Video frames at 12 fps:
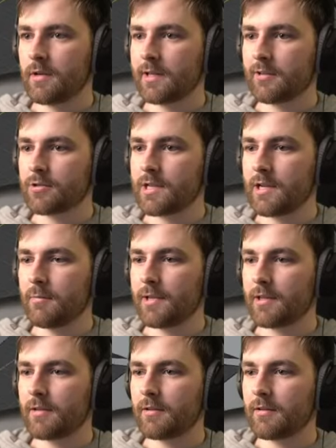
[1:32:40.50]
It looks a little
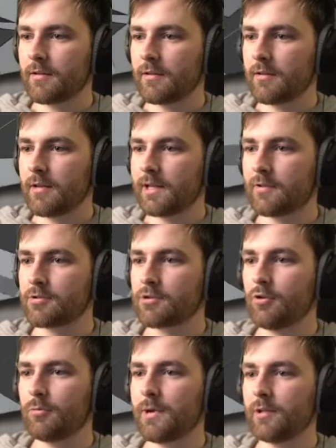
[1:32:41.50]
bit, it looks
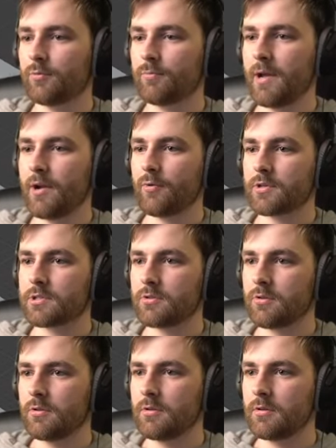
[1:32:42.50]
cool back backwards too.